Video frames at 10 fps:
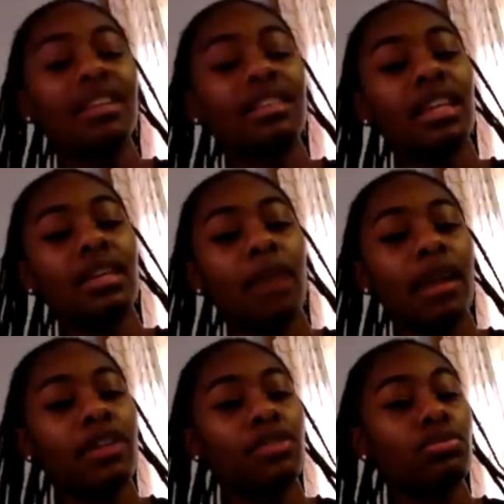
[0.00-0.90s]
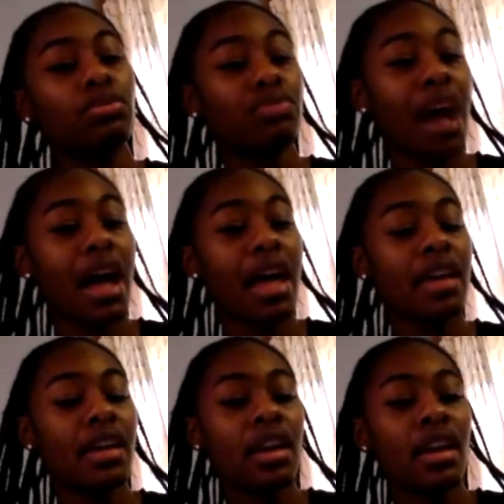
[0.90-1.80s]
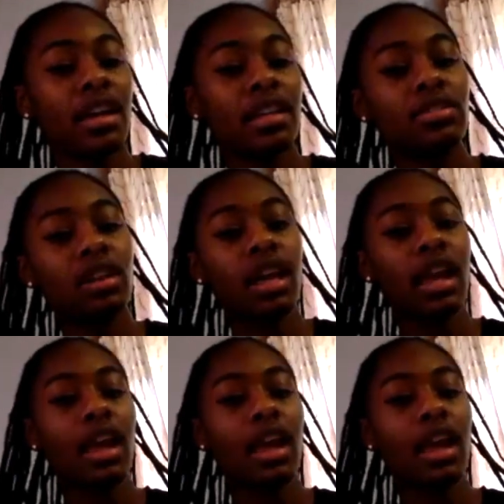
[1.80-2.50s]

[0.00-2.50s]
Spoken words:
to keep my hair too dry, considering like